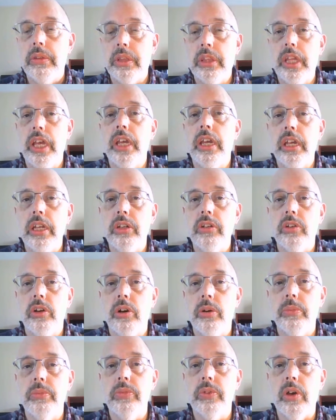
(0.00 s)
think in
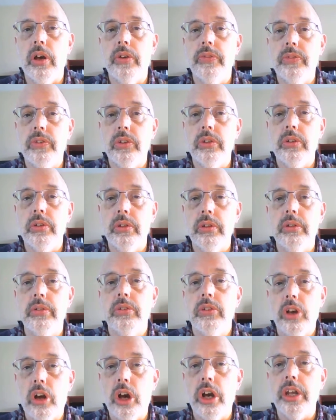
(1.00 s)
terms of
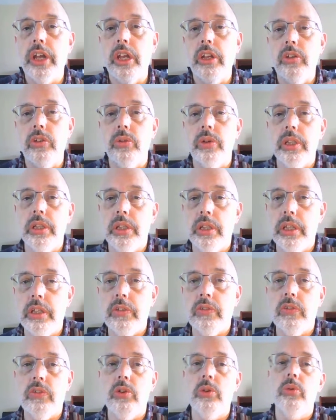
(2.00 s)
talking to at
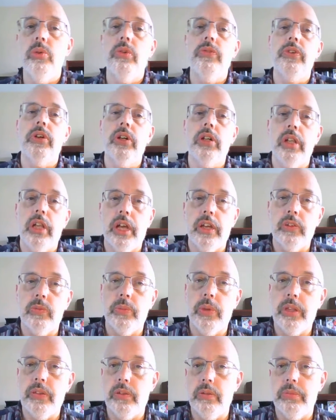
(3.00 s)
least 2 of your
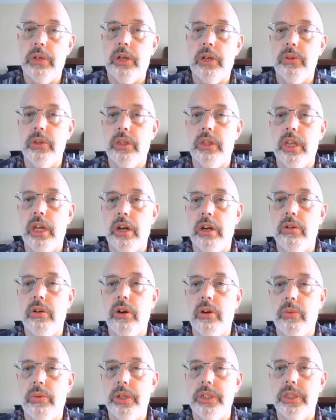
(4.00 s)
classmates about their
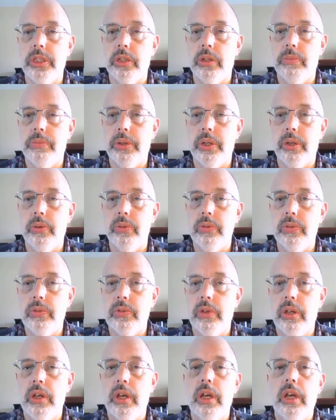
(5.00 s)
original
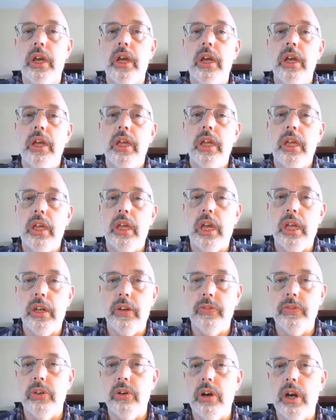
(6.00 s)
post. And
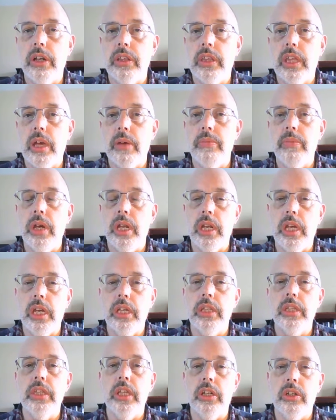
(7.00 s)
if there aren't that
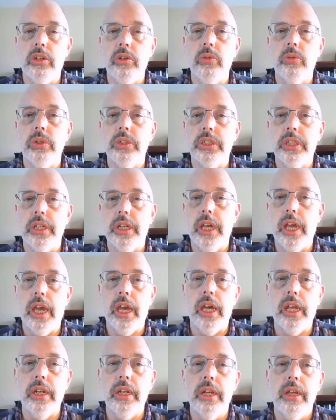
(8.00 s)
many, then do what you
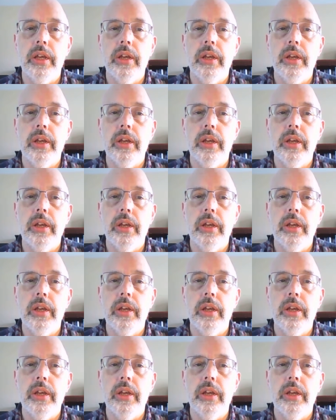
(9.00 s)
can.